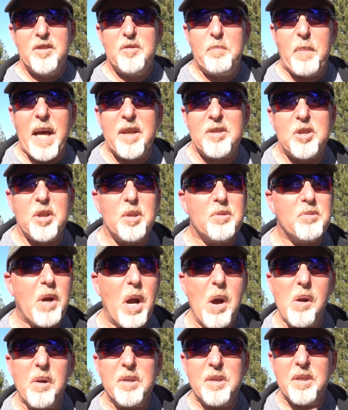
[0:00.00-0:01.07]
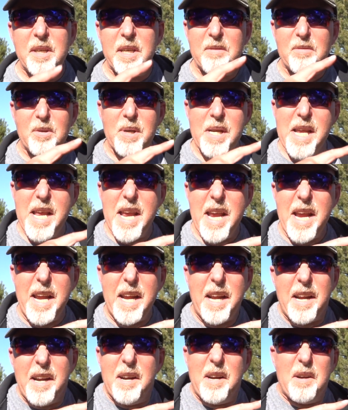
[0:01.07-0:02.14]
Special drone
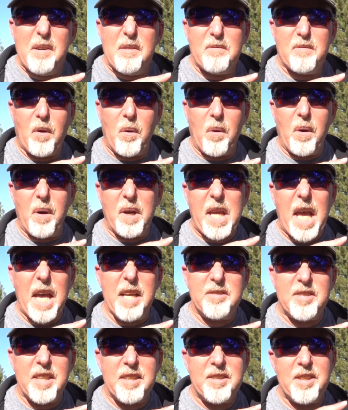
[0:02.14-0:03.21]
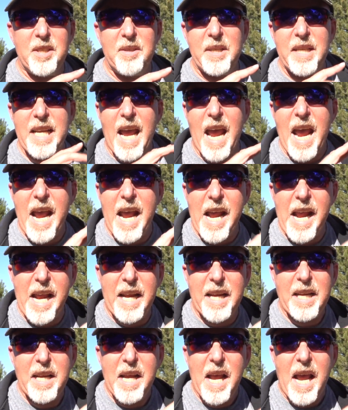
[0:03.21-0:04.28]
delivery for
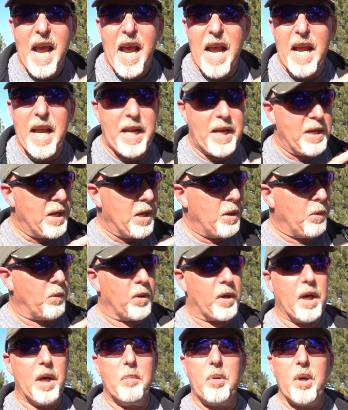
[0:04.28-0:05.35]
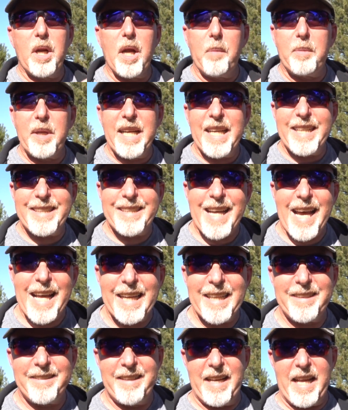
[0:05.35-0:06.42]
K6UDA. Hey, we're gonna put up an
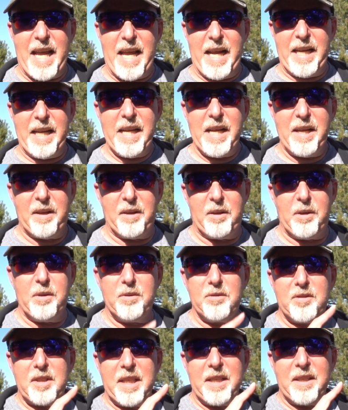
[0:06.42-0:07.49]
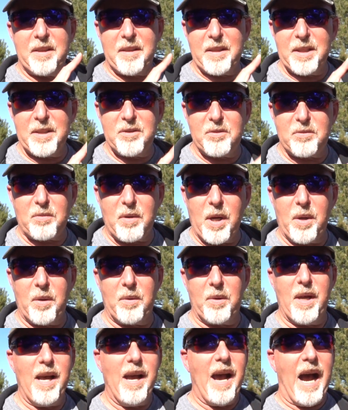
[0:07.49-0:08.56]
antenna today using the
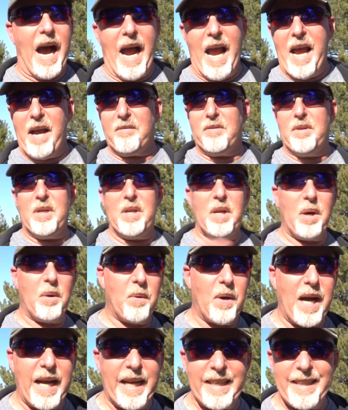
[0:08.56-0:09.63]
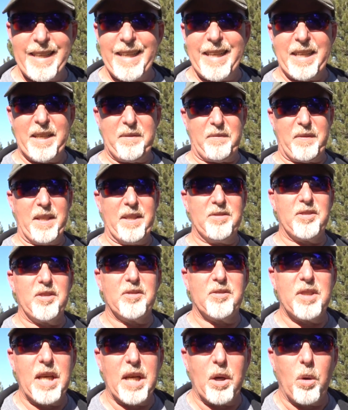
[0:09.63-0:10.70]
drone. I have no idea if this
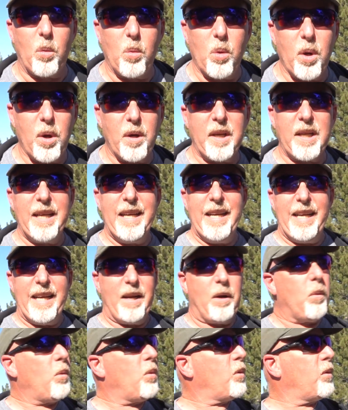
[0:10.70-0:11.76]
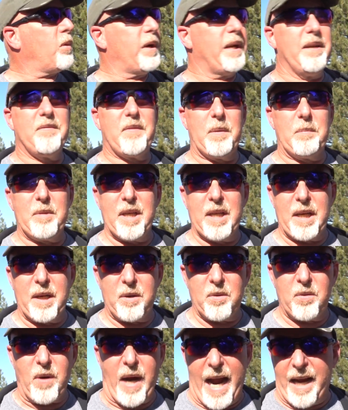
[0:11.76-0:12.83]
is gonna work or if I'm gonna
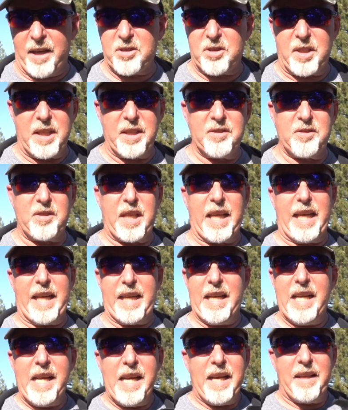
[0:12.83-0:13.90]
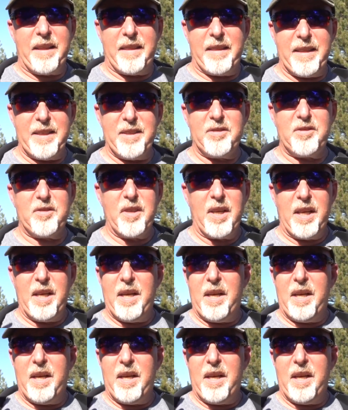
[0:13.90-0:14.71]
crash this thing. This